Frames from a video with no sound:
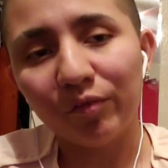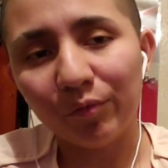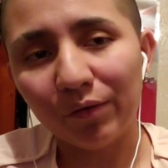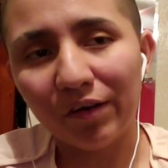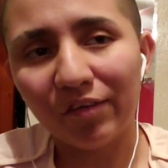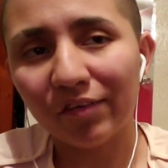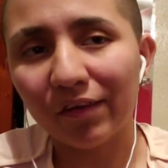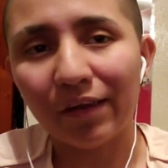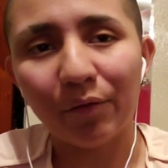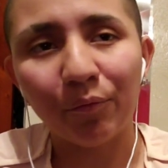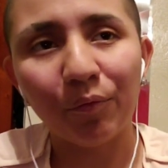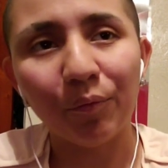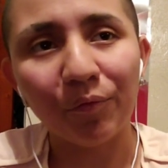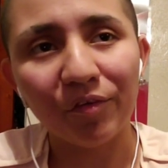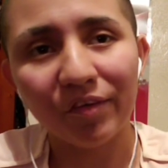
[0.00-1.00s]
they were asking, like,
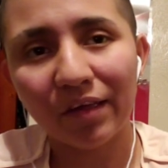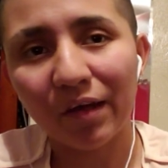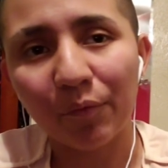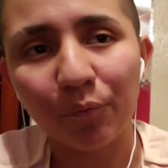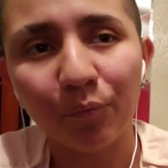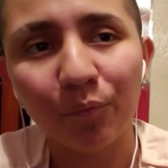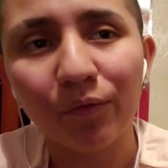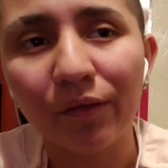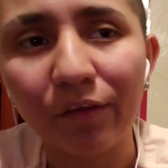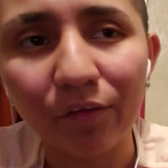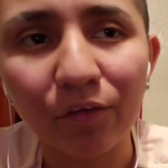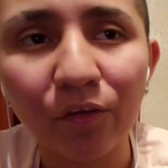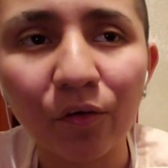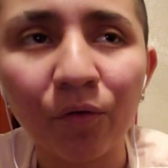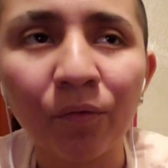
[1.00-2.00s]
what was that, when,
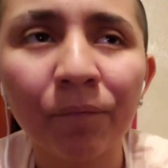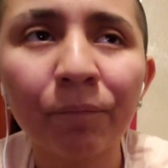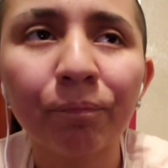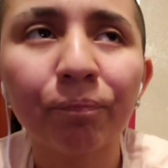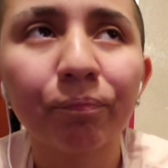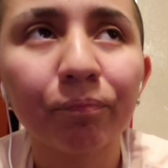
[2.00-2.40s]
you know.